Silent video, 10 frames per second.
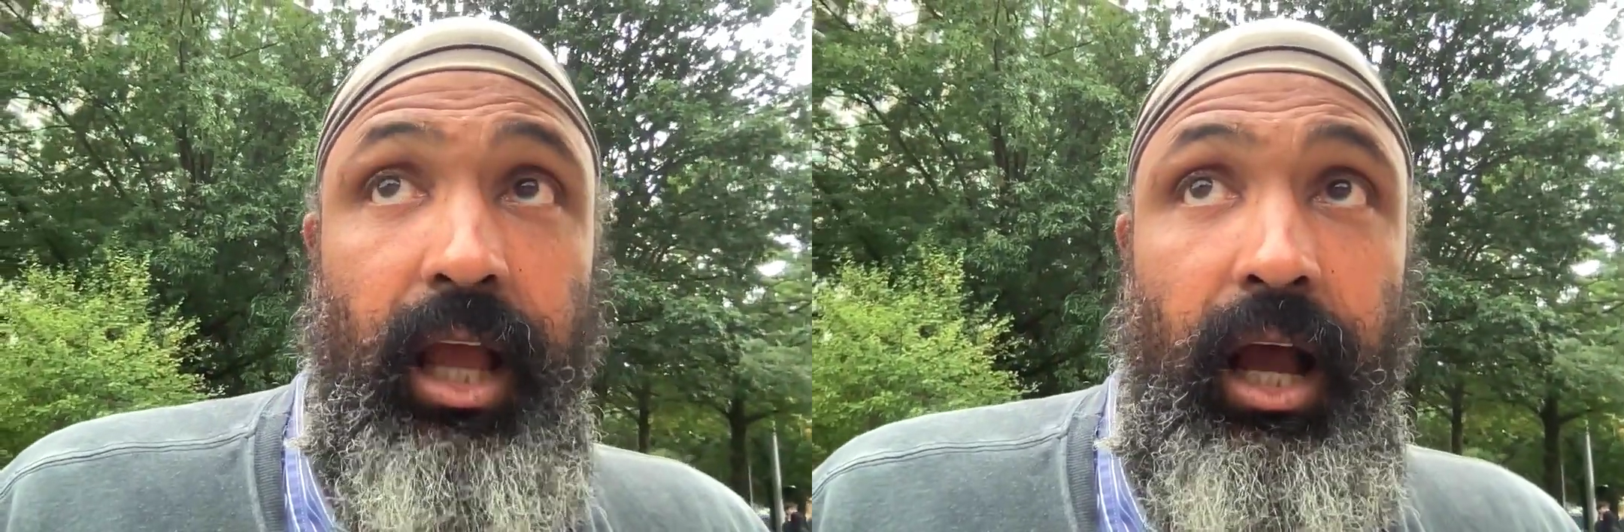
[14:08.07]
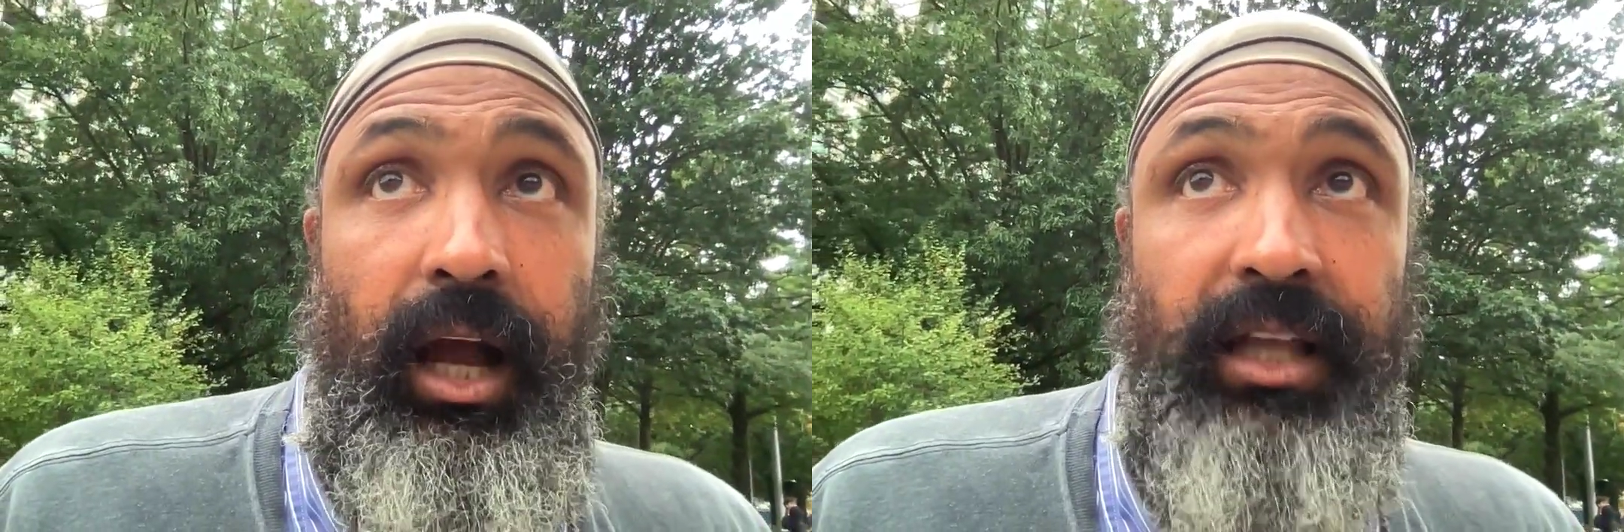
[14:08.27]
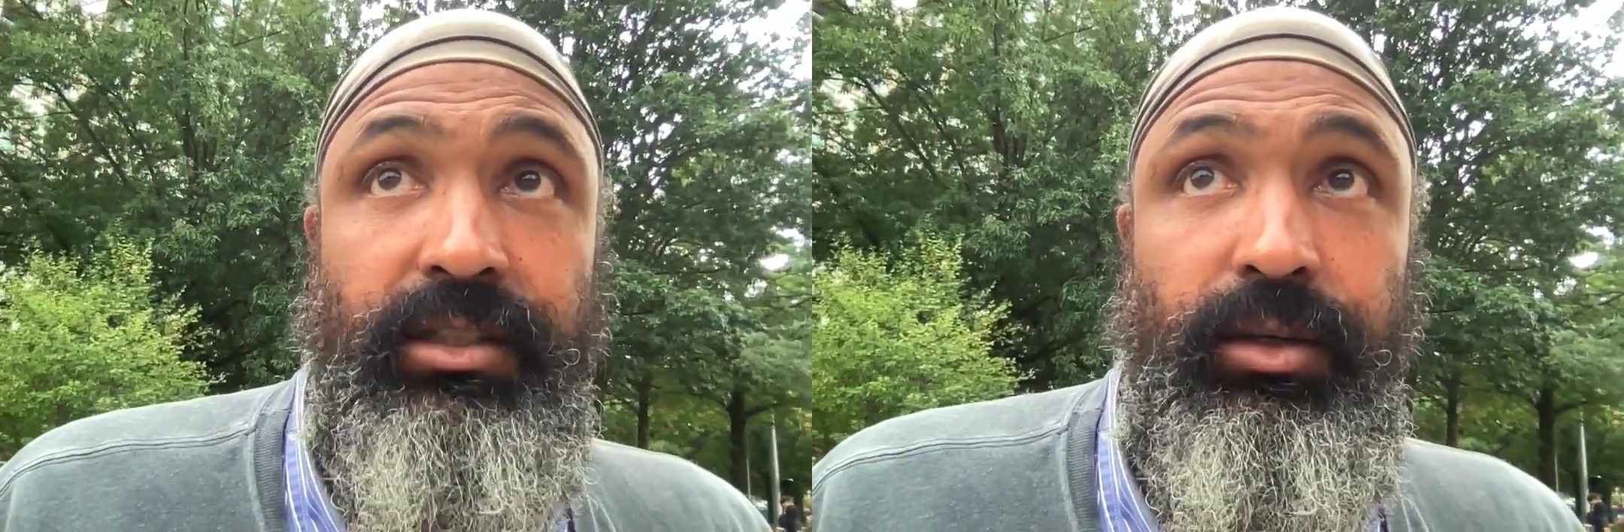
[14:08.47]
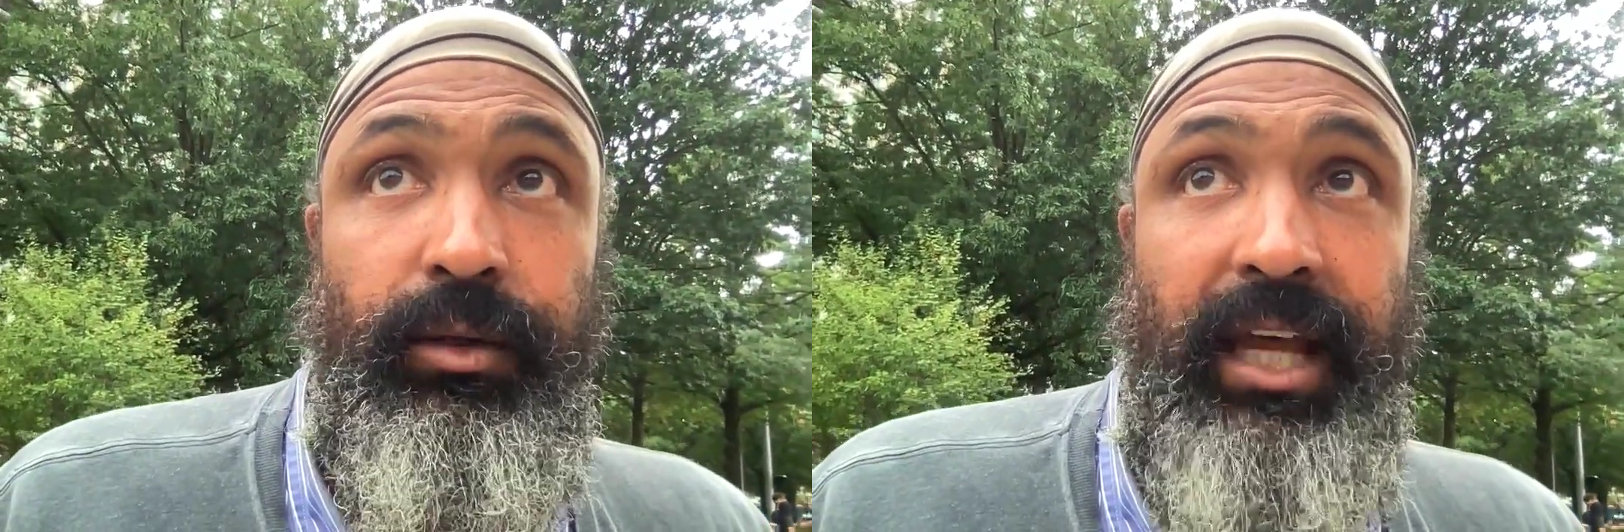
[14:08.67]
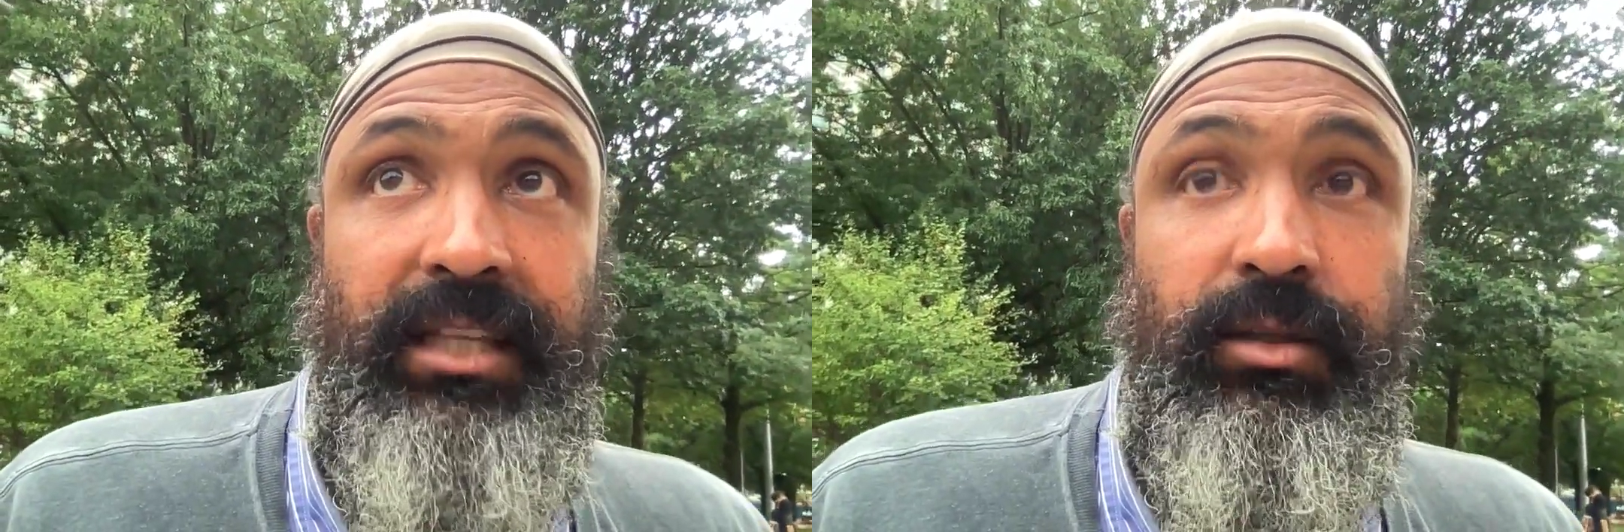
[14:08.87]
and so
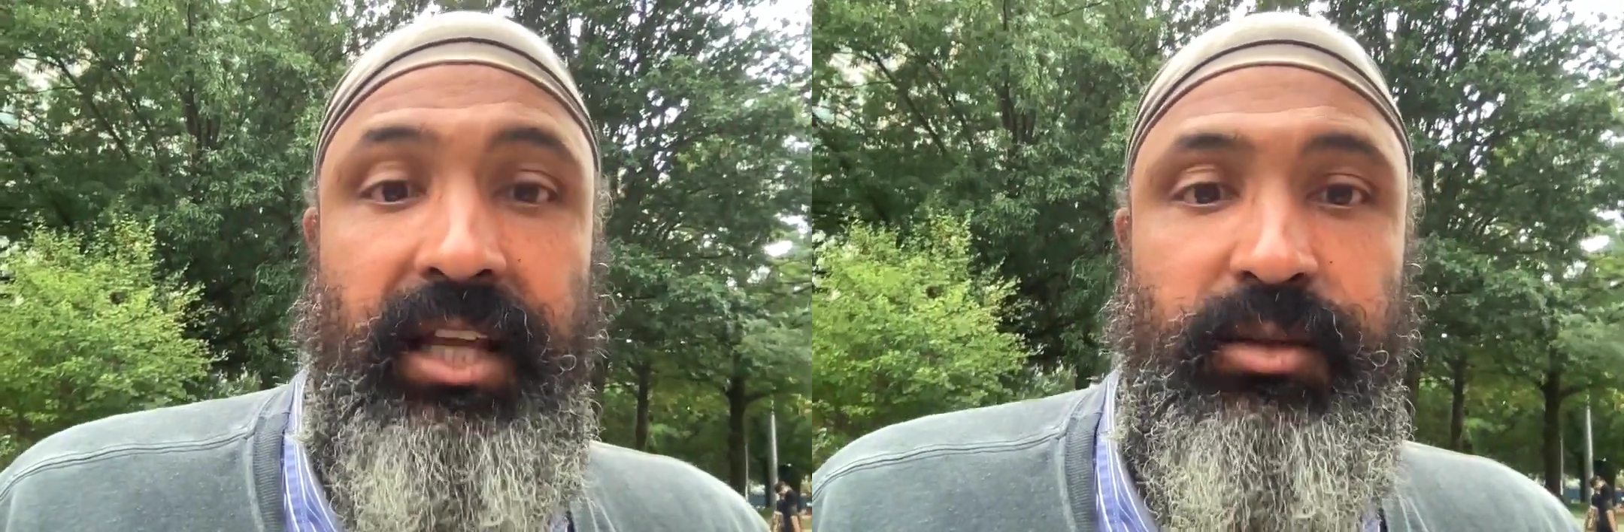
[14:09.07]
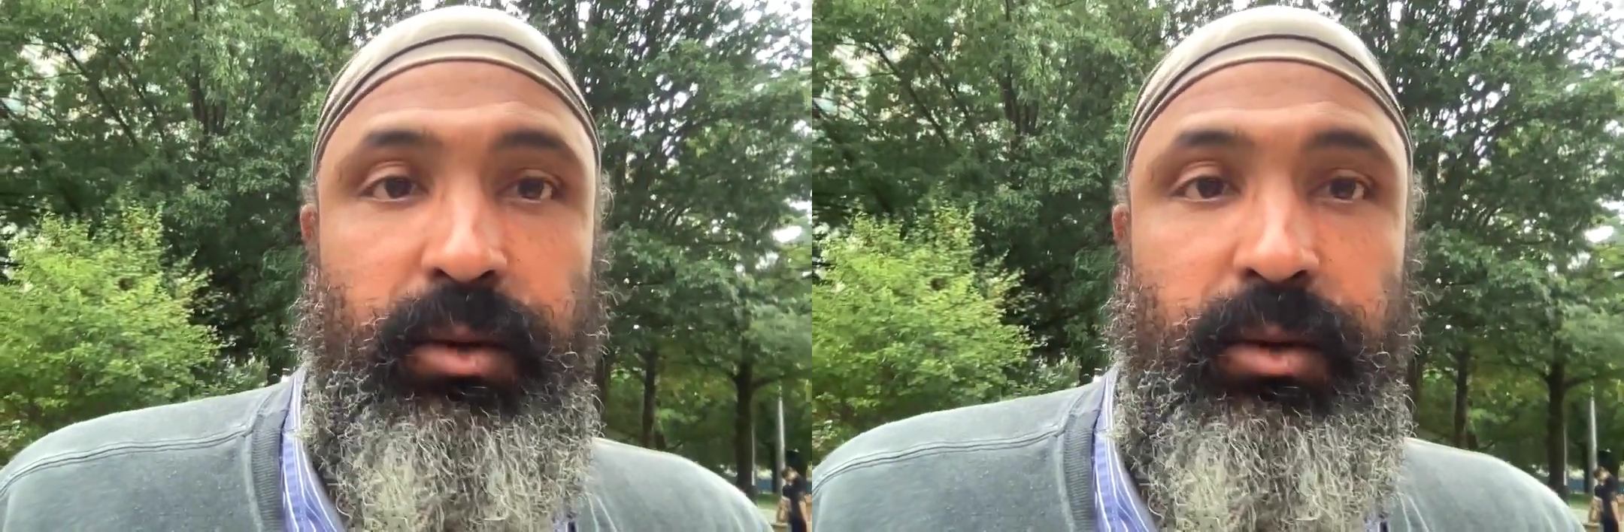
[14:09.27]
that's